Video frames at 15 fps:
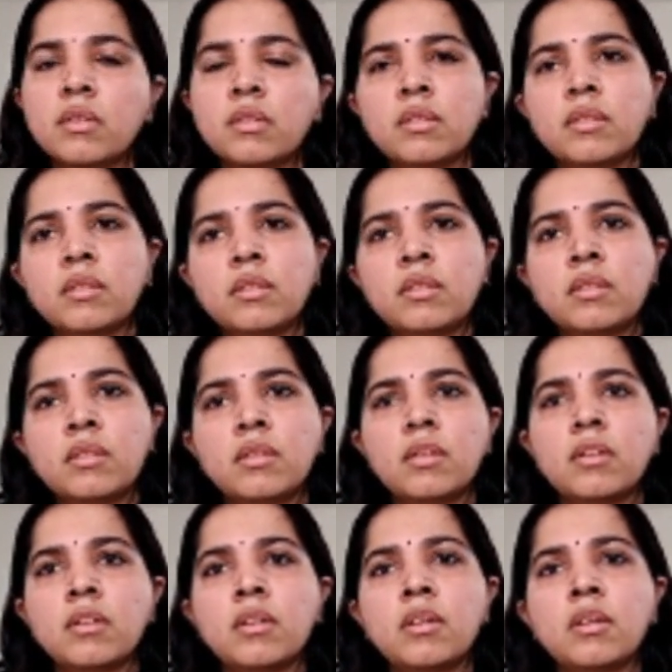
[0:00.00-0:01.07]

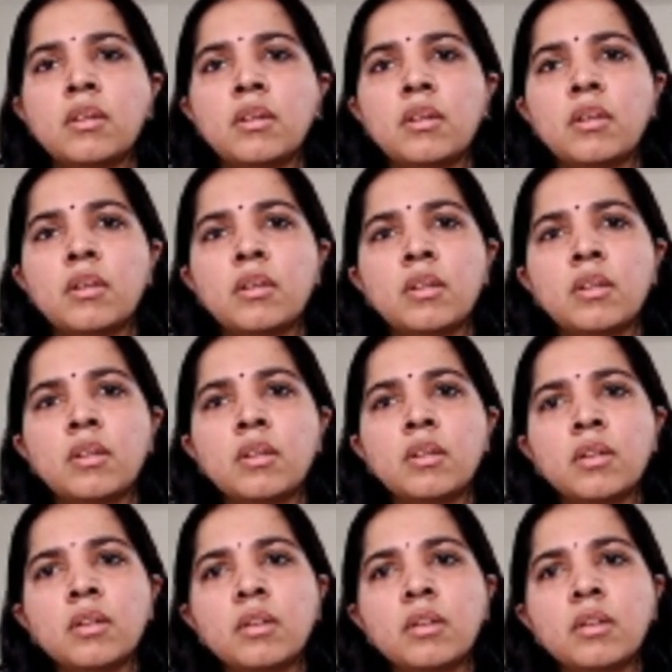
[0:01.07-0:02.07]
This person isn't speaking.